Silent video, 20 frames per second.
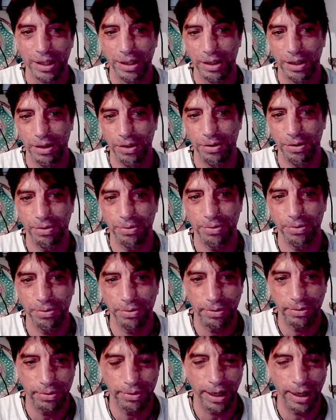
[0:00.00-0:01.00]
You need
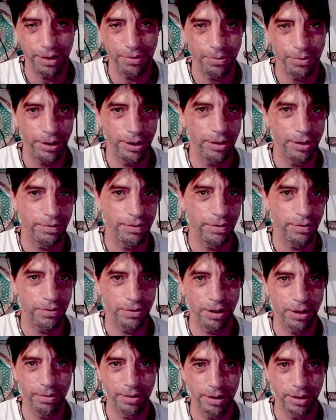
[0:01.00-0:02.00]
to get rid of, of
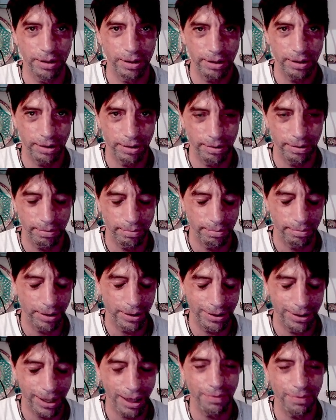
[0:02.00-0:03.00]
some of the, the
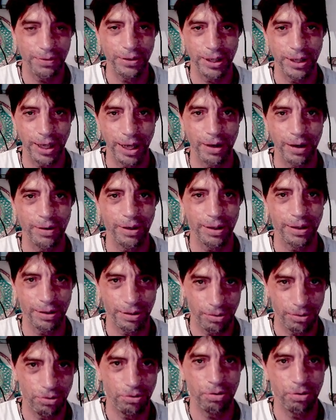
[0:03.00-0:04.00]
stuff you're carrying.
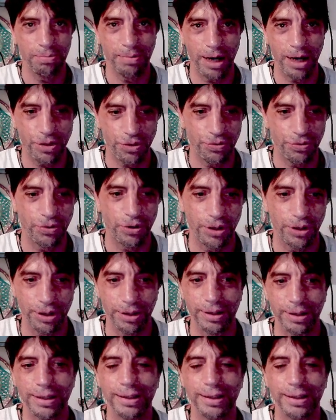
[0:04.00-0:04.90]
Too much for you.